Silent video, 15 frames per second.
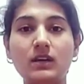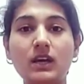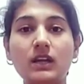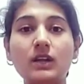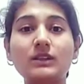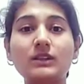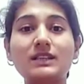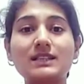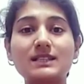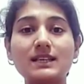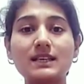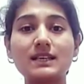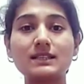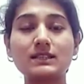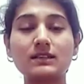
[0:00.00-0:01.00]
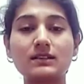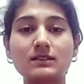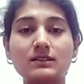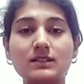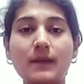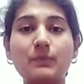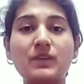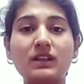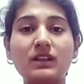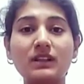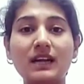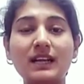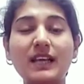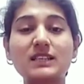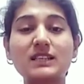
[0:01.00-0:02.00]
Now, this is something
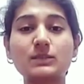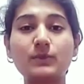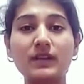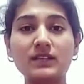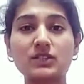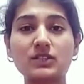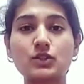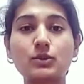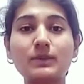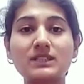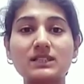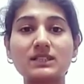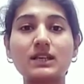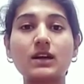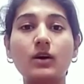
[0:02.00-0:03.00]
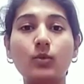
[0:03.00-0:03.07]
that explains domestic